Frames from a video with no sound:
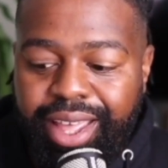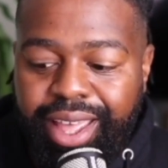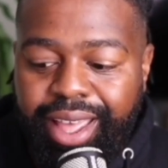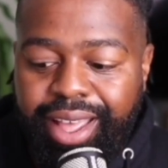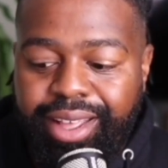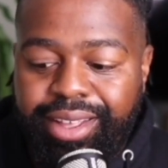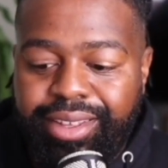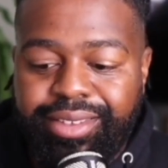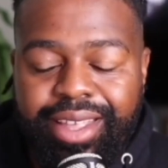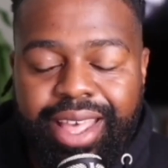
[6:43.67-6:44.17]

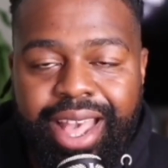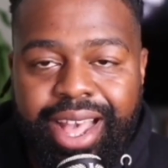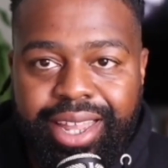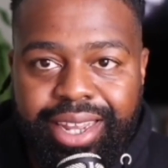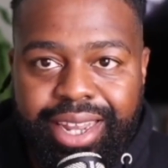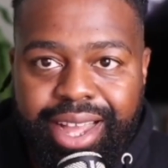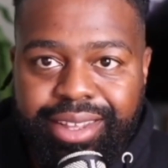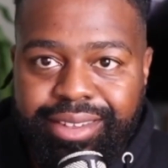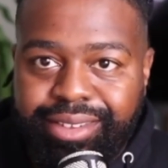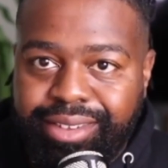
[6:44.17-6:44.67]
as
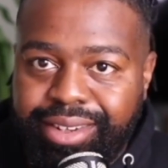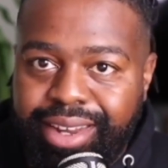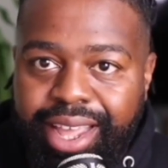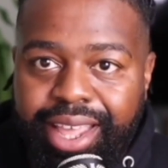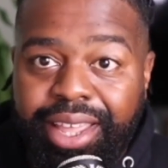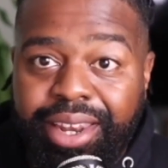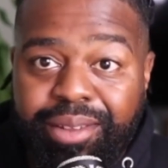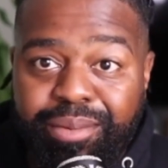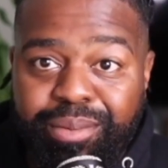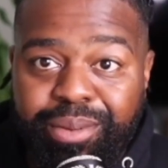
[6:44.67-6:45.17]
allies, not
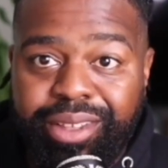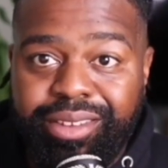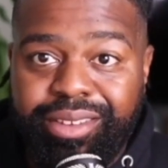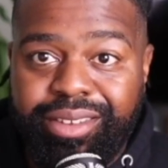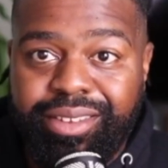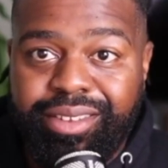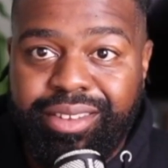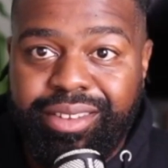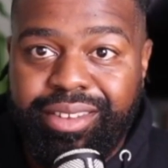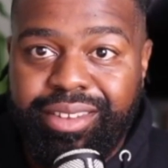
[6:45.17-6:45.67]

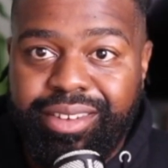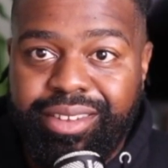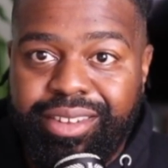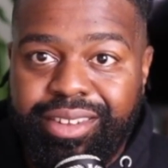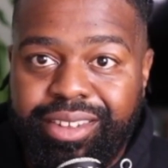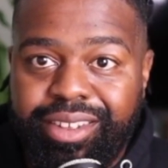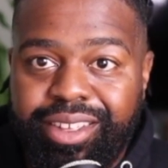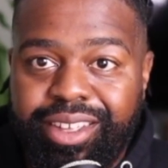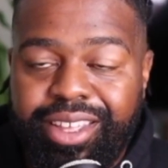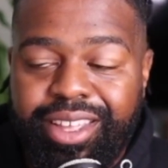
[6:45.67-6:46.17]
enemies.
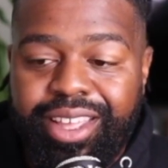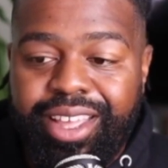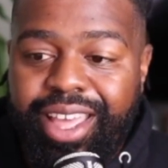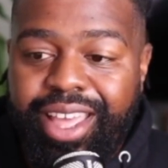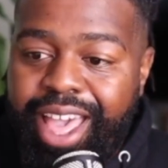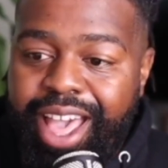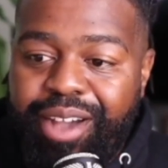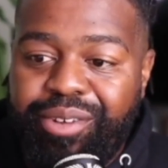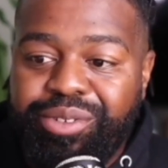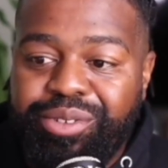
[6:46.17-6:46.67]

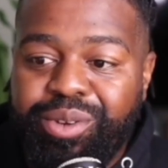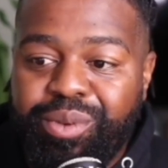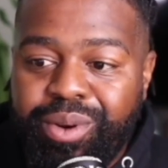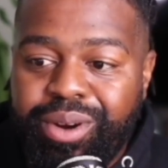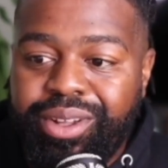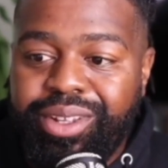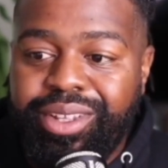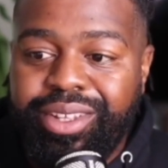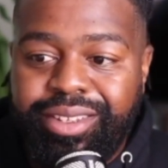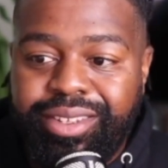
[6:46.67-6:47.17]
How in the
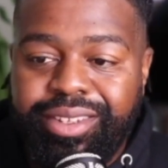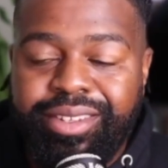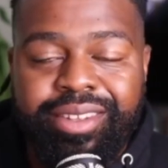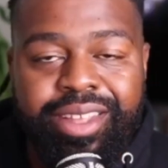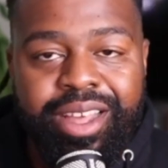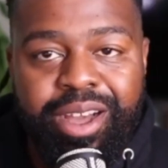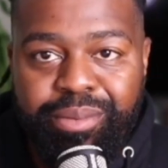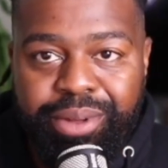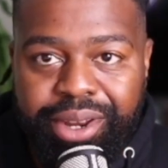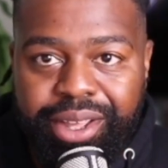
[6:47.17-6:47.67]
world is this
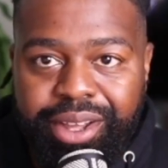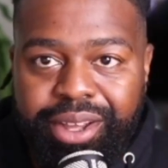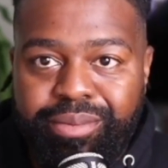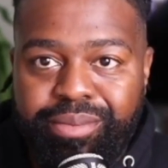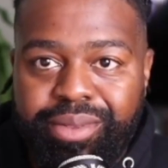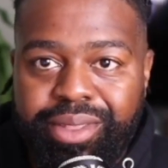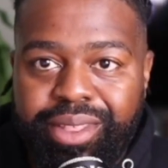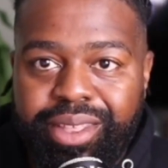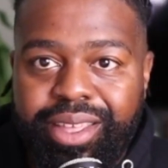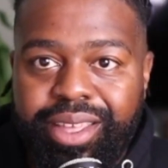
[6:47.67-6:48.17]
coming up
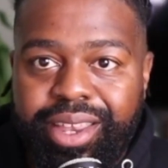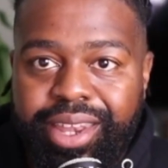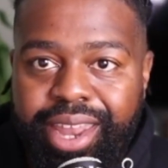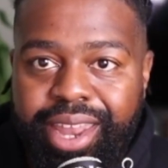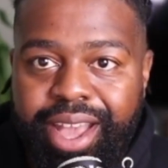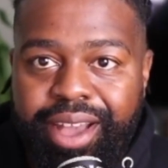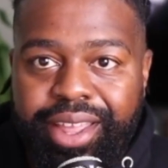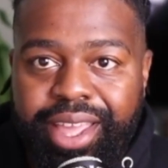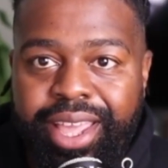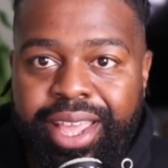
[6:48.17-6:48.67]

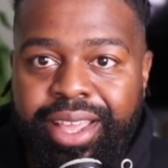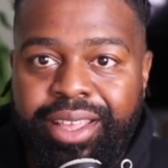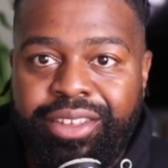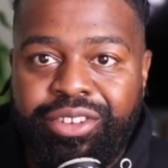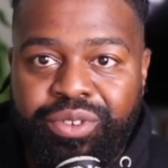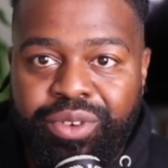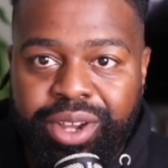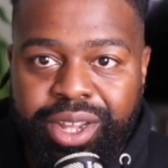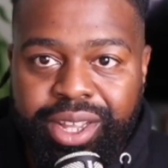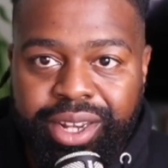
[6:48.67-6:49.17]
now that he
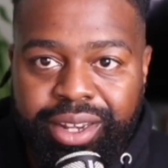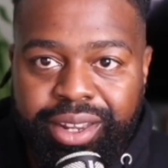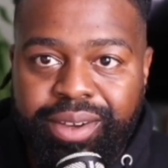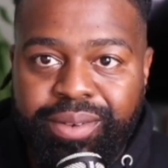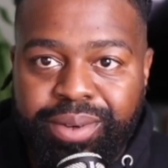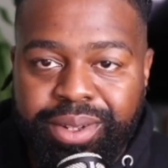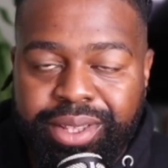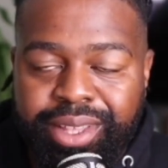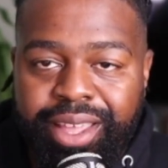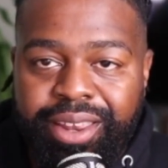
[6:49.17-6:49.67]
struck a deal
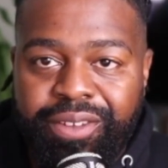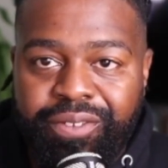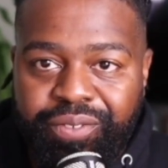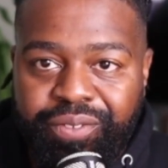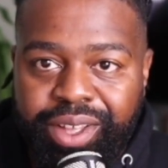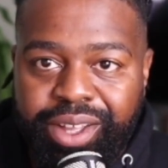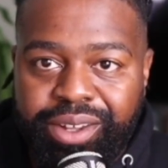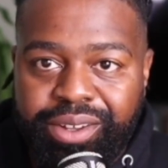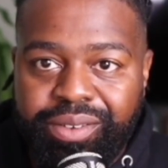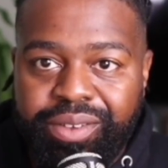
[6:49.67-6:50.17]
with the
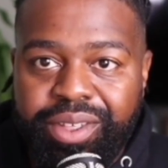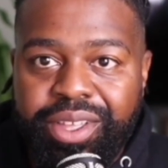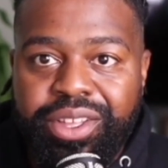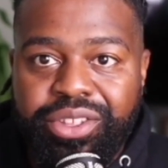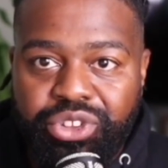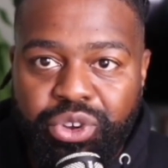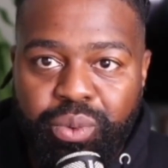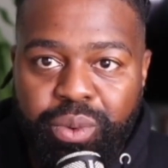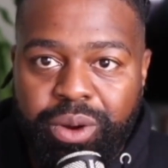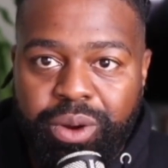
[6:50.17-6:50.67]
NFL
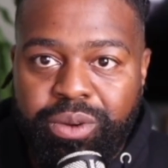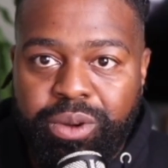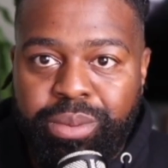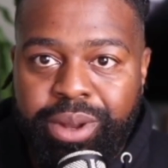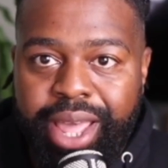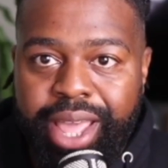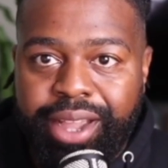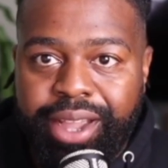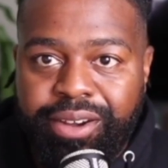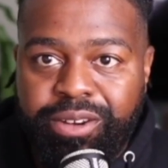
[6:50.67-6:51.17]
to work with
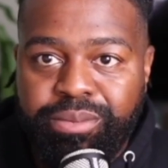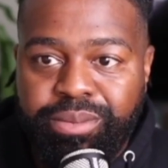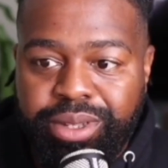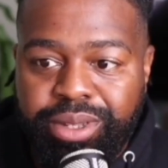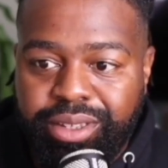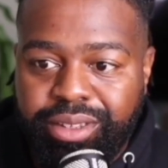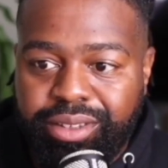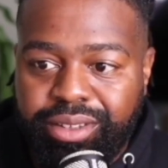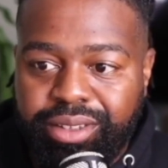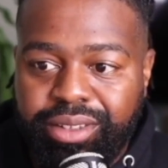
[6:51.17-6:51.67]
black owned
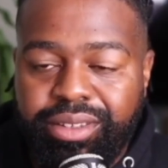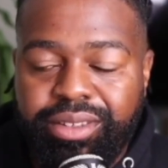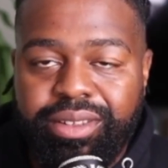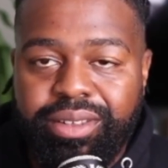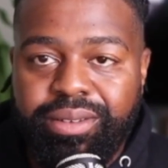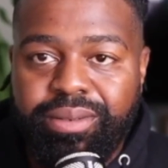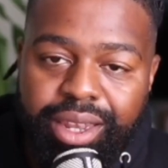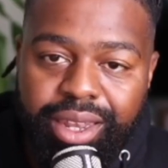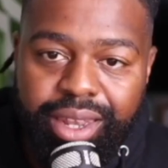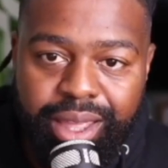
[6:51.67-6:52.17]
businesses?
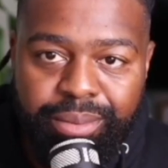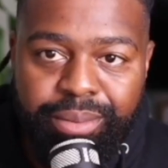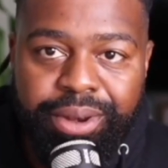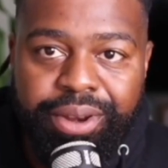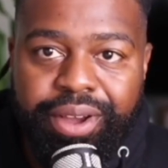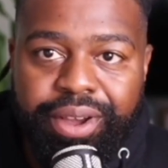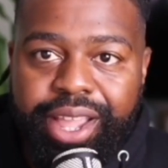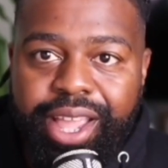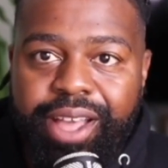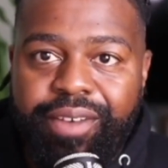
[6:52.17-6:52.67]
Let me
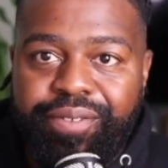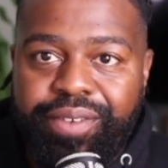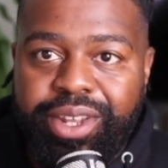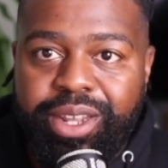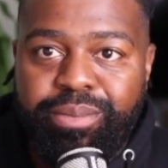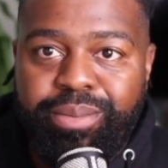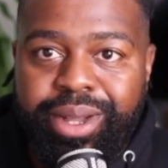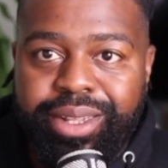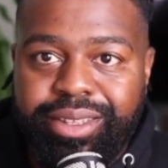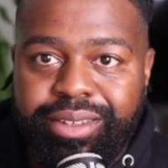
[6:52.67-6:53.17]
know how y'all
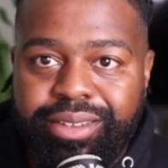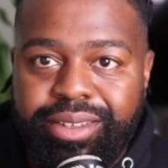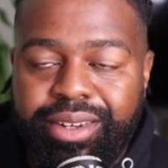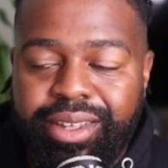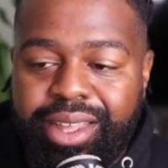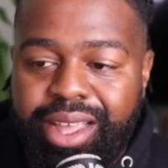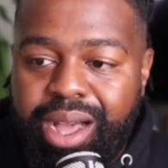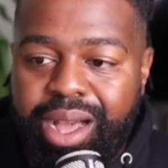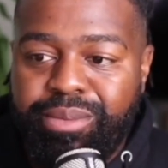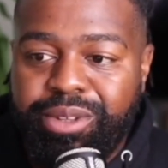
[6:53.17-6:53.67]
feel about this in
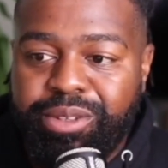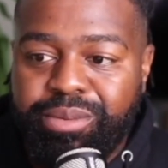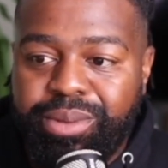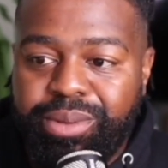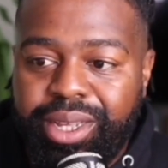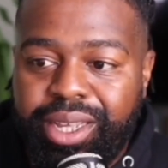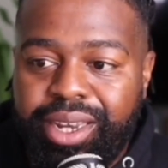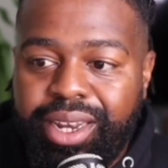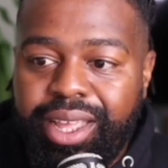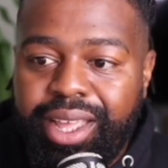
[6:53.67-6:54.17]
the comments,
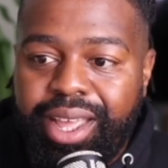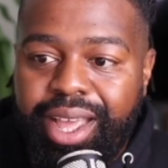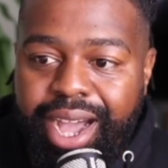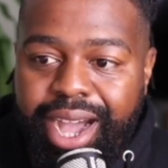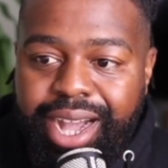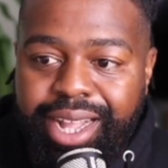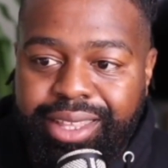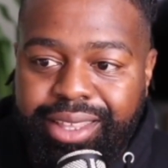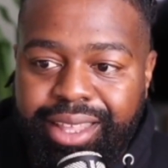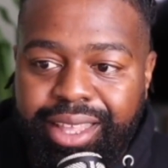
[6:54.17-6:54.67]
man.
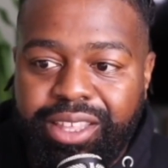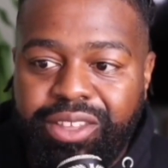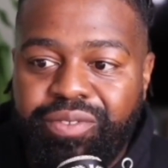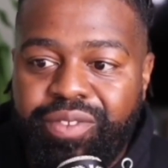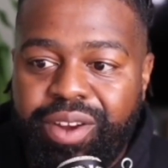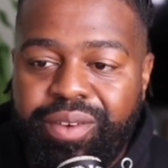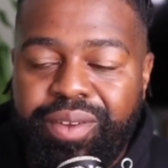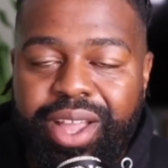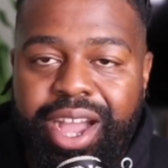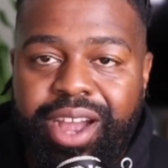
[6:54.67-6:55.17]
I think it's
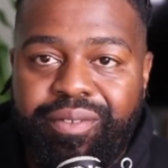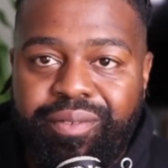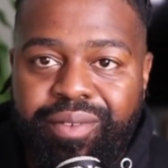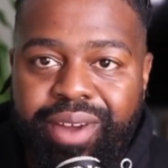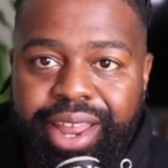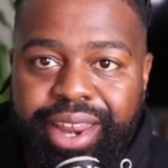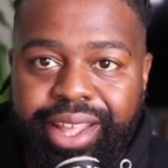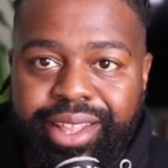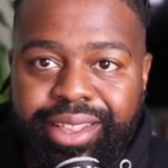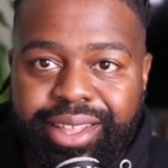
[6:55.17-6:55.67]
very
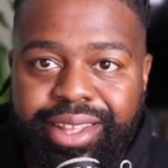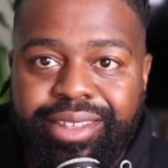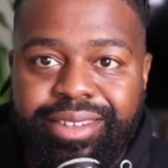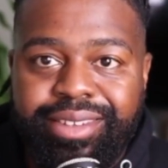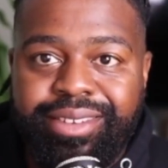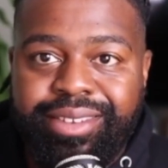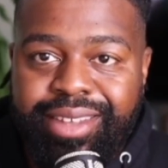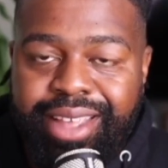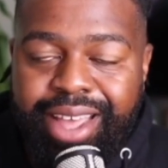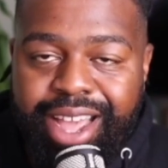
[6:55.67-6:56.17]
ironic that
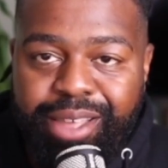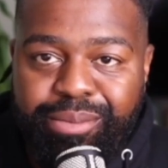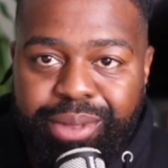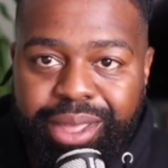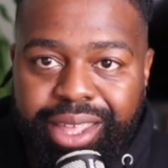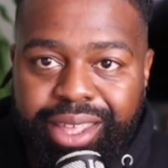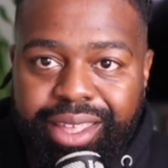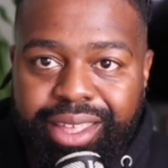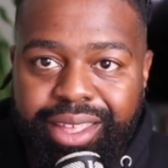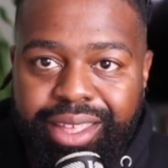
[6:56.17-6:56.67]
this
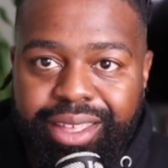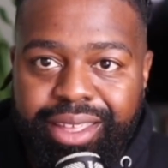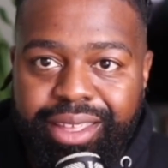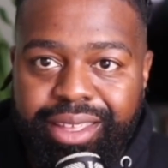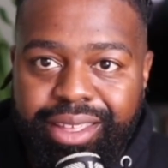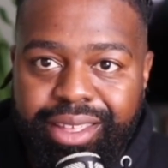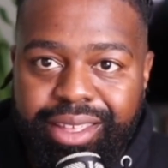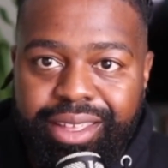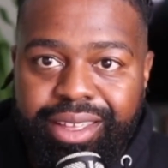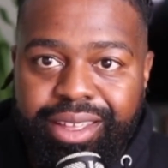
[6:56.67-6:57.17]
timing
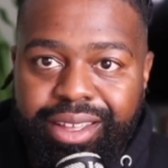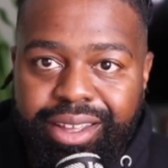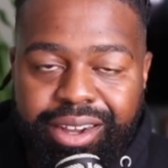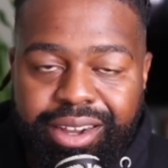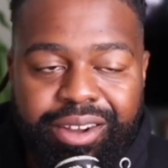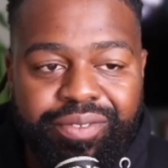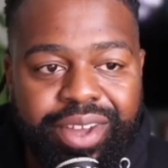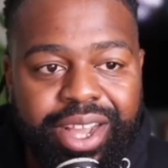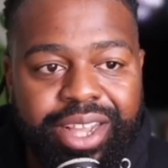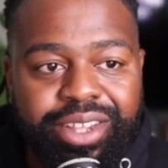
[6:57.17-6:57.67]

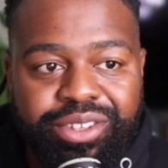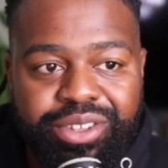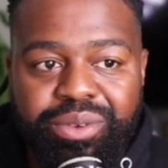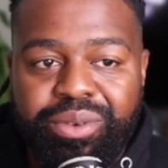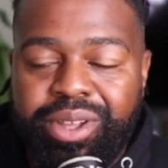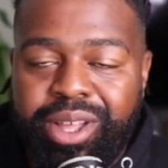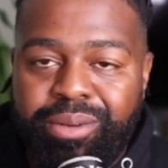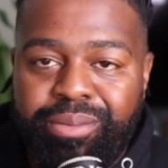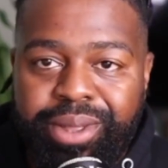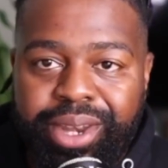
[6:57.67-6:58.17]
of Ice
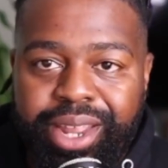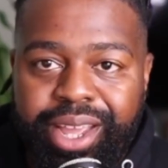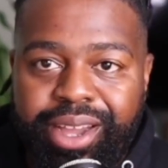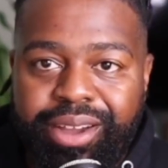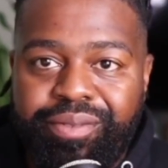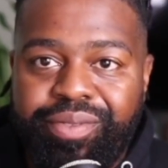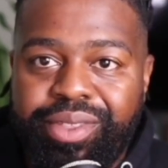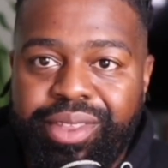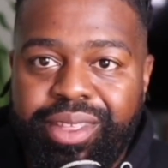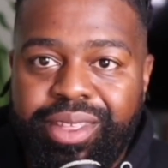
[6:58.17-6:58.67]
Cube coming
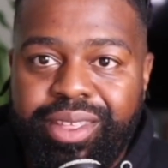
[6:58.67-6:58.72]
out